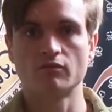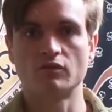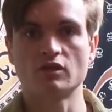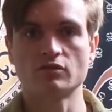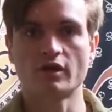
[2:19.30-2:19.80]

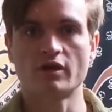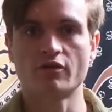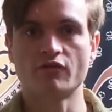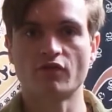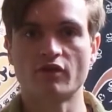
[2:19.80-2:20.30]
this right here
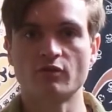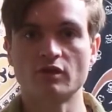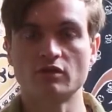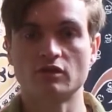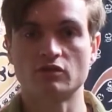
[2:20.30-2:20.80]
in front of
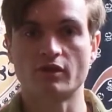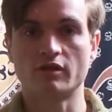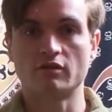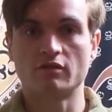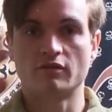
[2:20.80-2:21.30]
me,
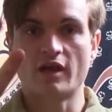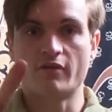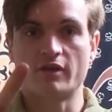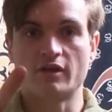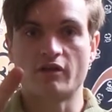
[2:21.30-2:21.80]
that
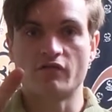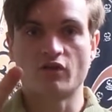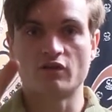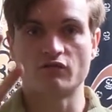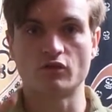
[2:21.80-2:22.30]
right there in
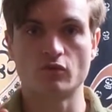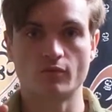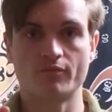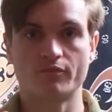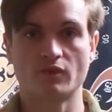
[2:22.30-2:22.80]
front of you,
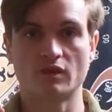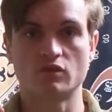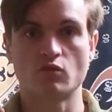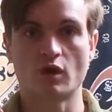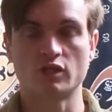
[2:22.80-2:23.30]
as
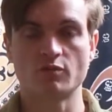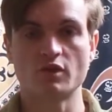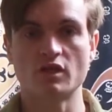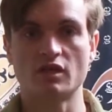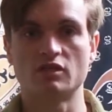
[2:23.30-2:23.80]
you watch
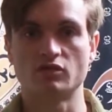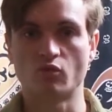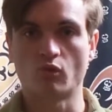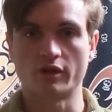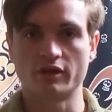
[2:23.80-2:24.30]
me, is
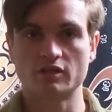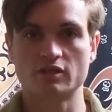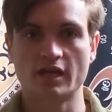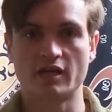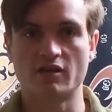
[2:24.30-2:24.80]
1
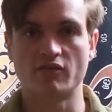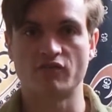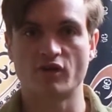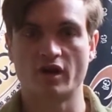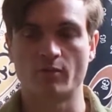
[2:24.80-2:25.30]
second of
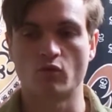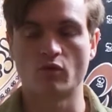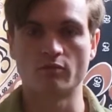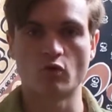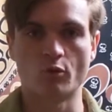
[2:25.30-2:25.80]
frame,
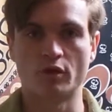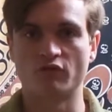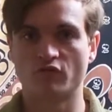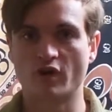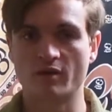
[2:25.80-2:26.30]
1 moment of
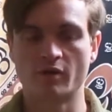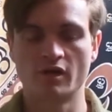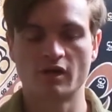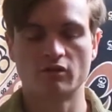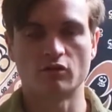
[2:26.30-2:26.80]
frame.
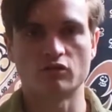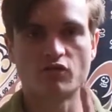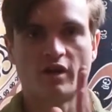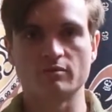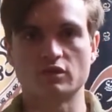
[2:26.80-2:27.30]
Those
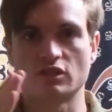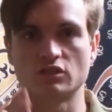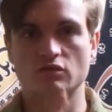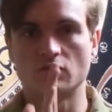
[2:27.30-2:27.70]
frames just